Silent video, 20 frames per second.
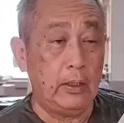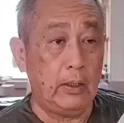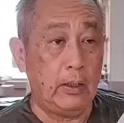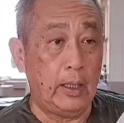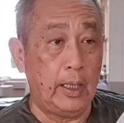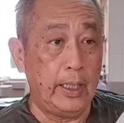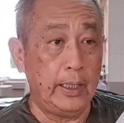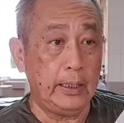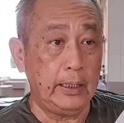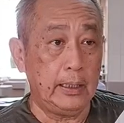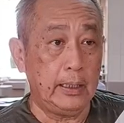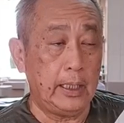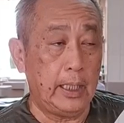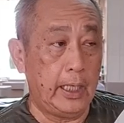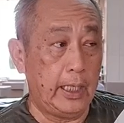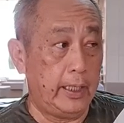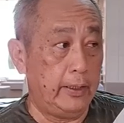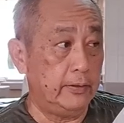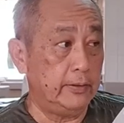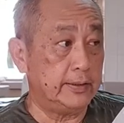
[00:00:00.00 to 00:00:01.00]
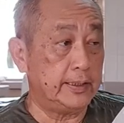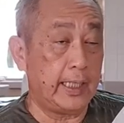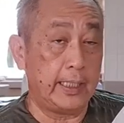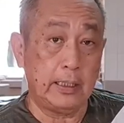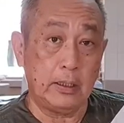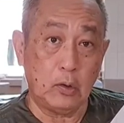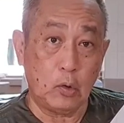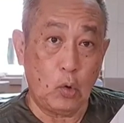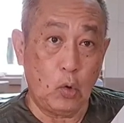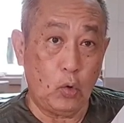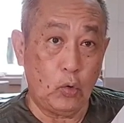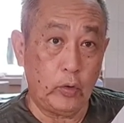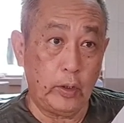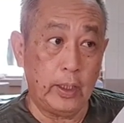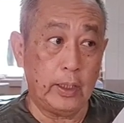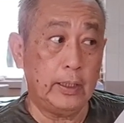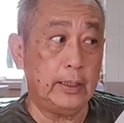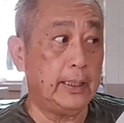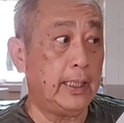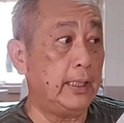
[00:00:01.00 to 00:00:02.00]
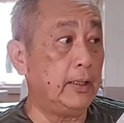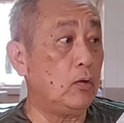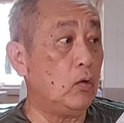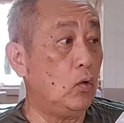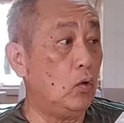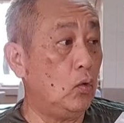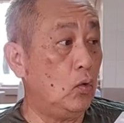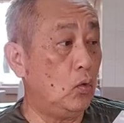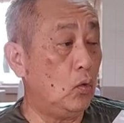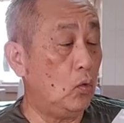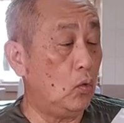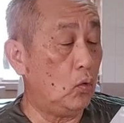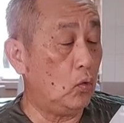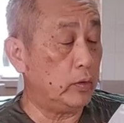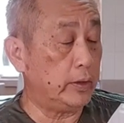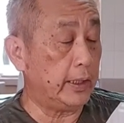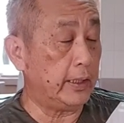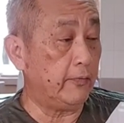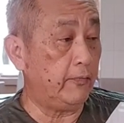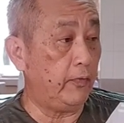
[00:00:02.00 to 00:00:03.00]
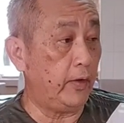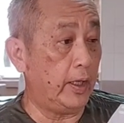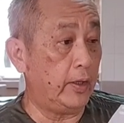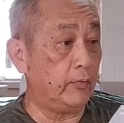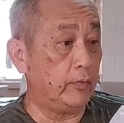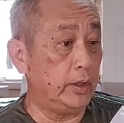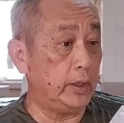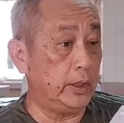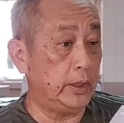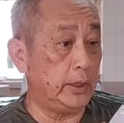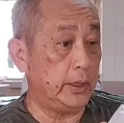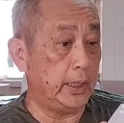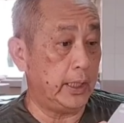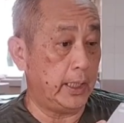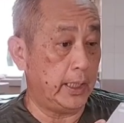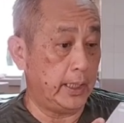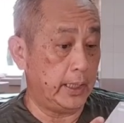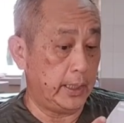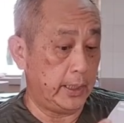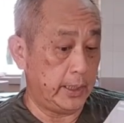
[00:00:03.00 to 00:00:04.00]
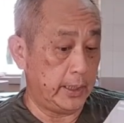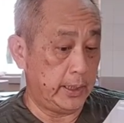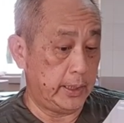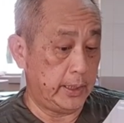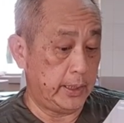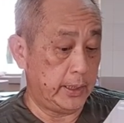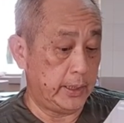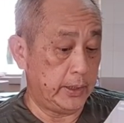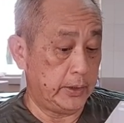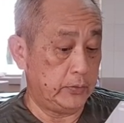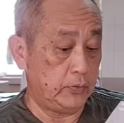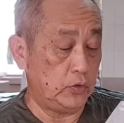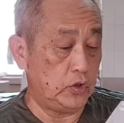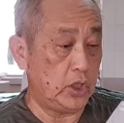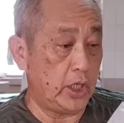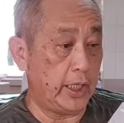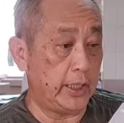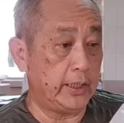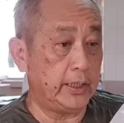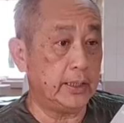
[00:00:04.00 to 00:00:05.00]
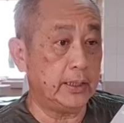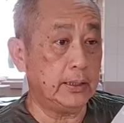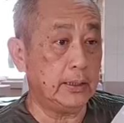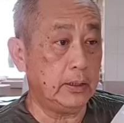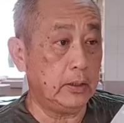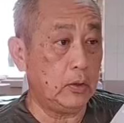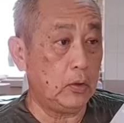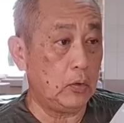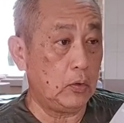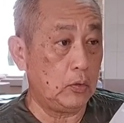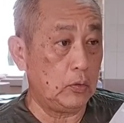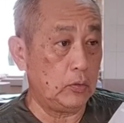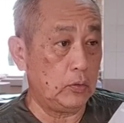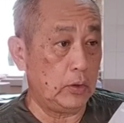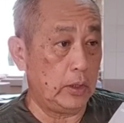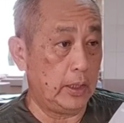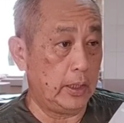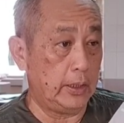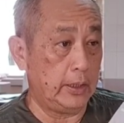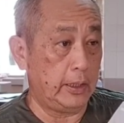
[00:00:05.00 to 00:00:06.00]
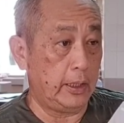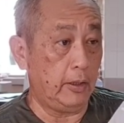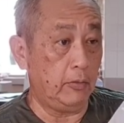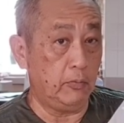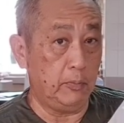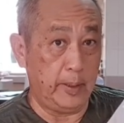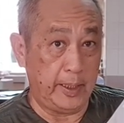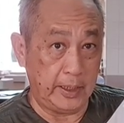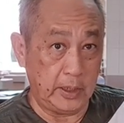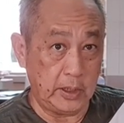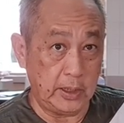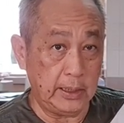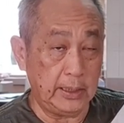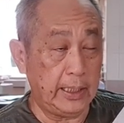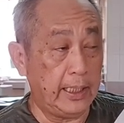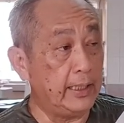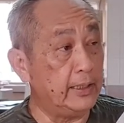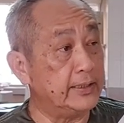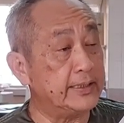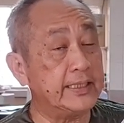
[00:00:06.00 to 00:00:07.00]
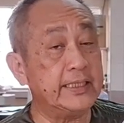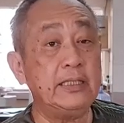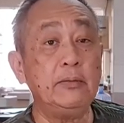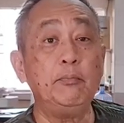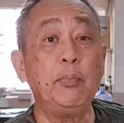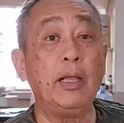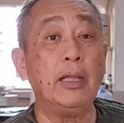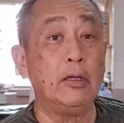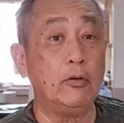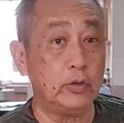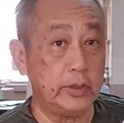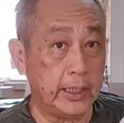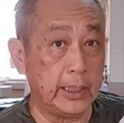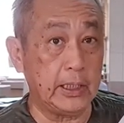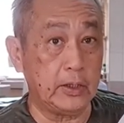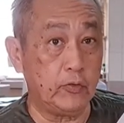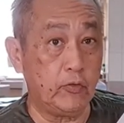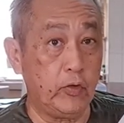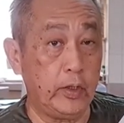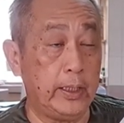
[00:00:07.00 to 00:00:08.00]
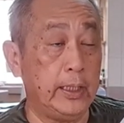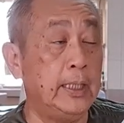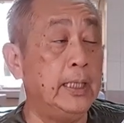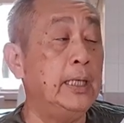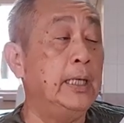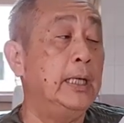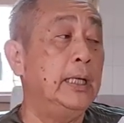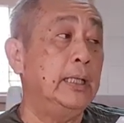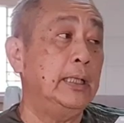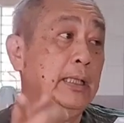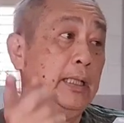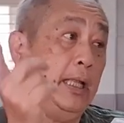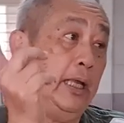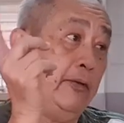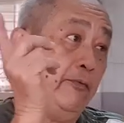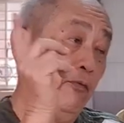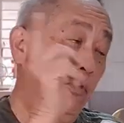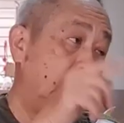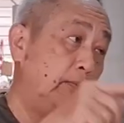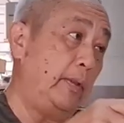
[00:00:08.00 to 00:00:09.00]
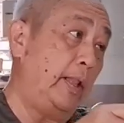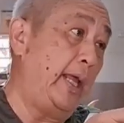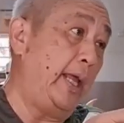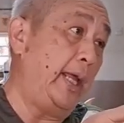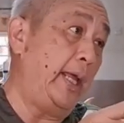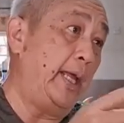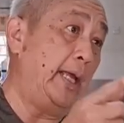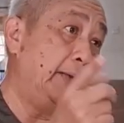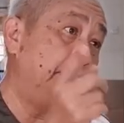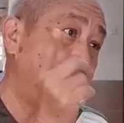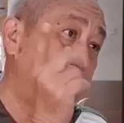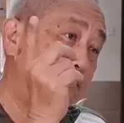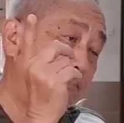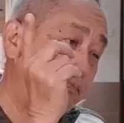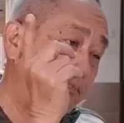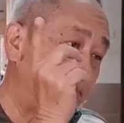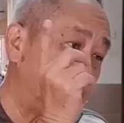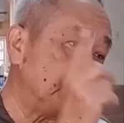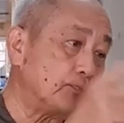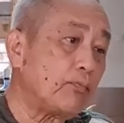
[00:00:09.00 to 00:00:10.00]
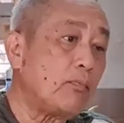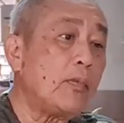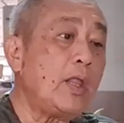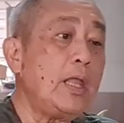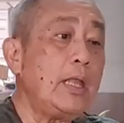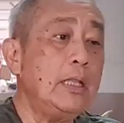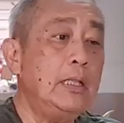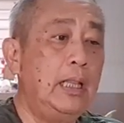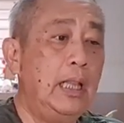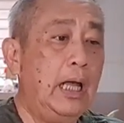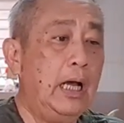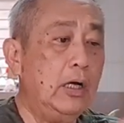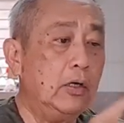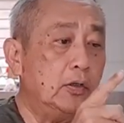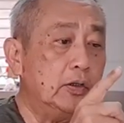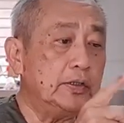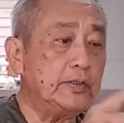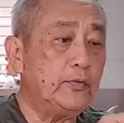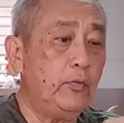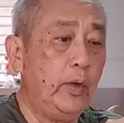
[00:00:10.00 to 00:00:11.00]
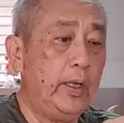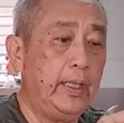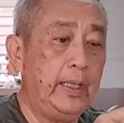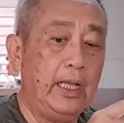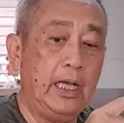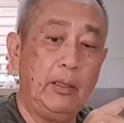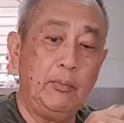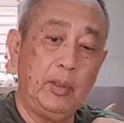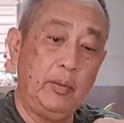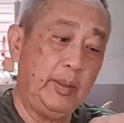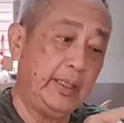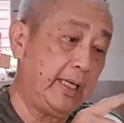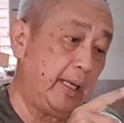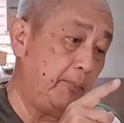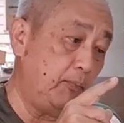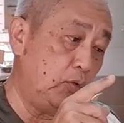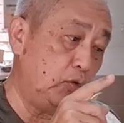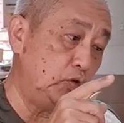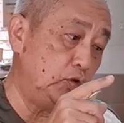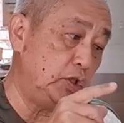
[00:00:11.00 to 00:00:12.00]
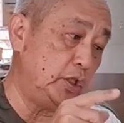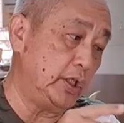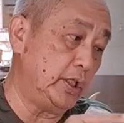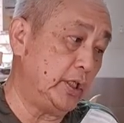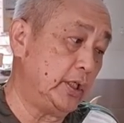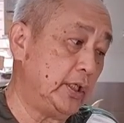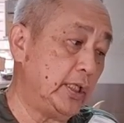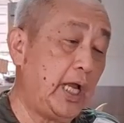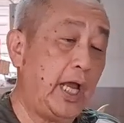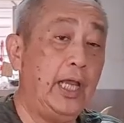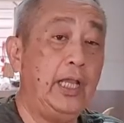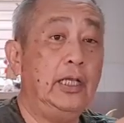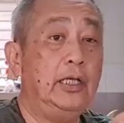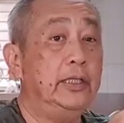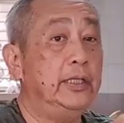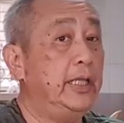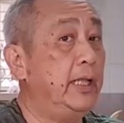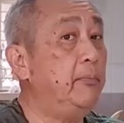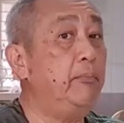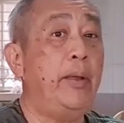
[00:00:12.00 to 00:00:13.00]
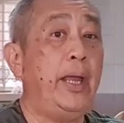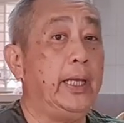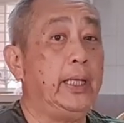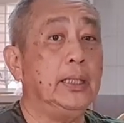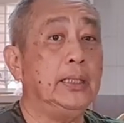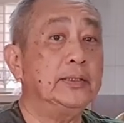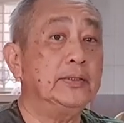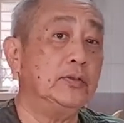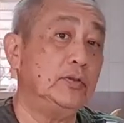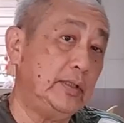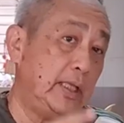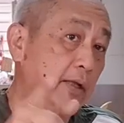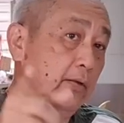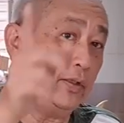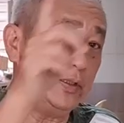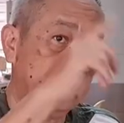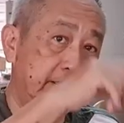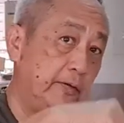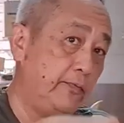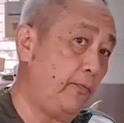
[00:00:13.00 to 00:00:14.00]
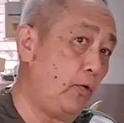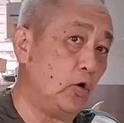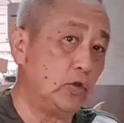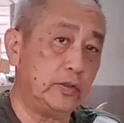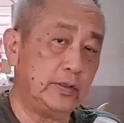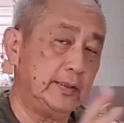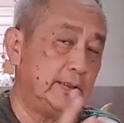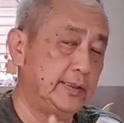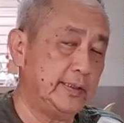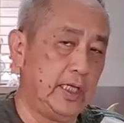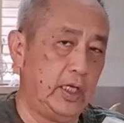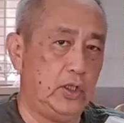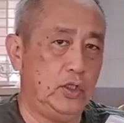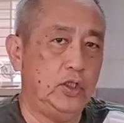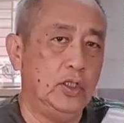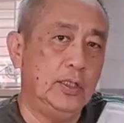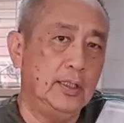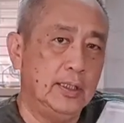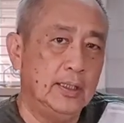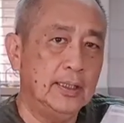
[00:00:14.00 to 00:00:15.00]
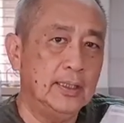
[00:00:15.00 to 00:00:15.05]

right, and cycle Korea, then go take a ferry to China, then to Beijing, then in certain part I will take a train. Then from there, Laos, Vietnam, maybe Cambodia, Thailand, then back. So that is the fourth stage.